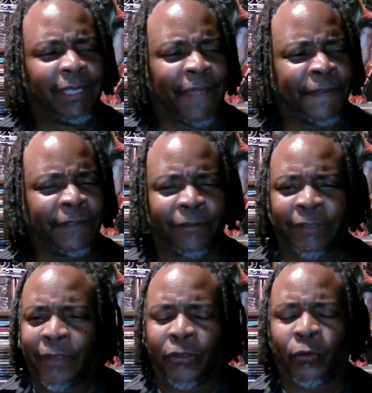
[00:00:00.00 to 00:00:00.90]
I think
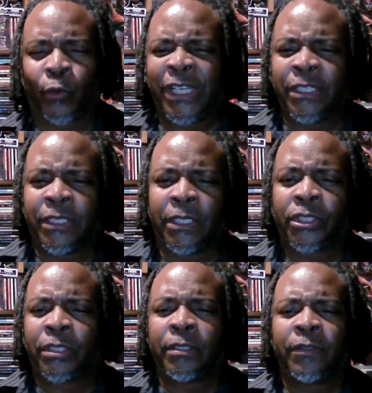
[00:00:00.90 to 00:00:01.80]
there's like 3
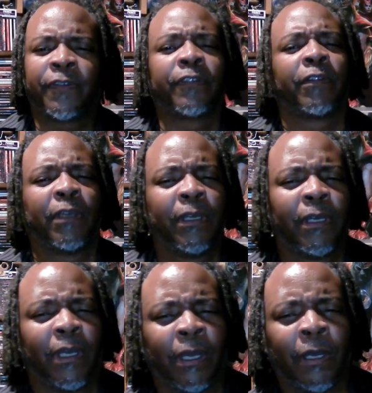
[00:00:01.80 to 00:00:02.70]
editions
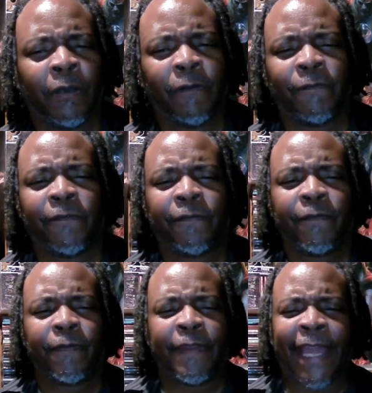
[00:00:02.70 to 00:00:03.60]
of
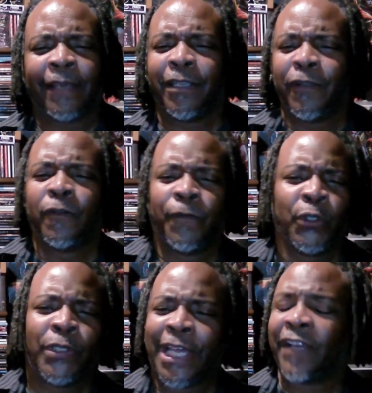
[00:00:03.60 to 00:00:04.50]
that
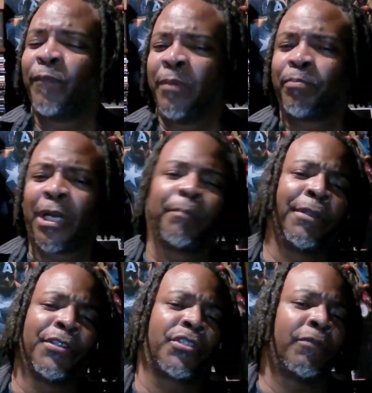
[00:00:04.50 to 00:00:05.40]
interview that have been
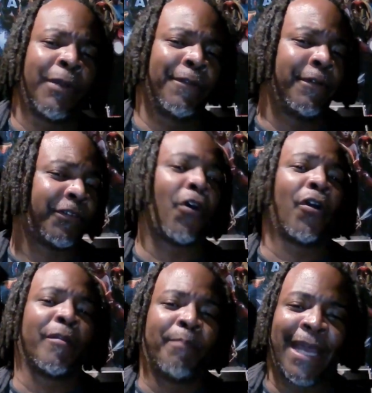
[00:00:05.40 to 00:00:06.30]
published, whether it's
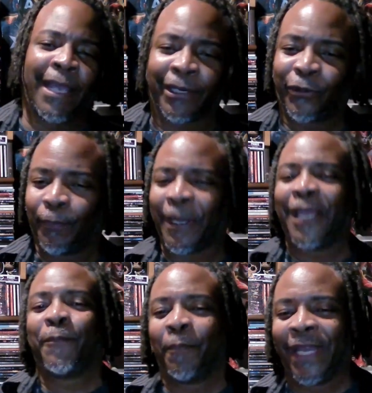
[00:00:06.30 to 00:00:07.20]
hardback or
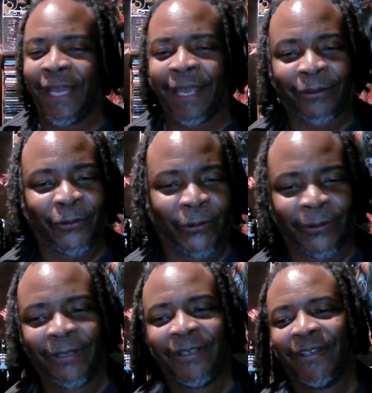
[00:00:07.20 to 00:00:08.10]
paperback
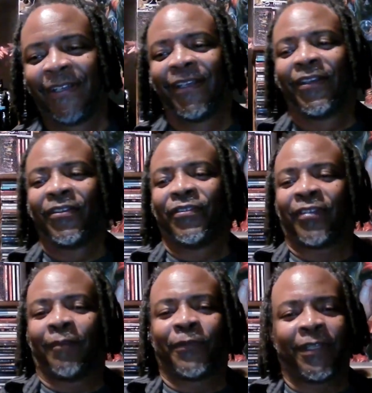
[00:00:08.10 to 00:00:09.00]
or
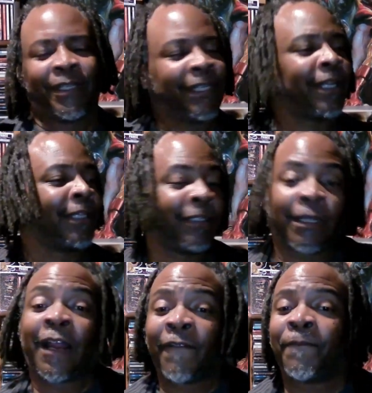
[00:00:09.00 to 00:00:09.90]
something. And
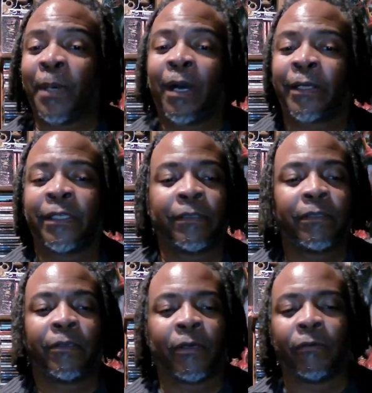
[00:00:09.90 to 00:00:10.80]
I've bought it,
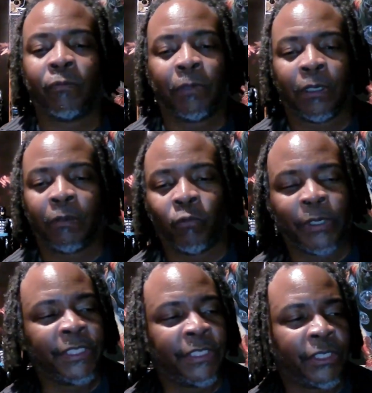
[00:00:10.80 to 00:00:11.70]

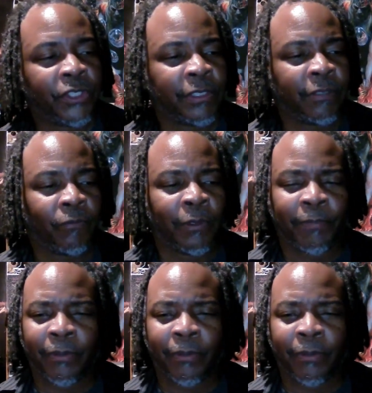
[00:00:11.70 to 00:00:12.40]
one edition at one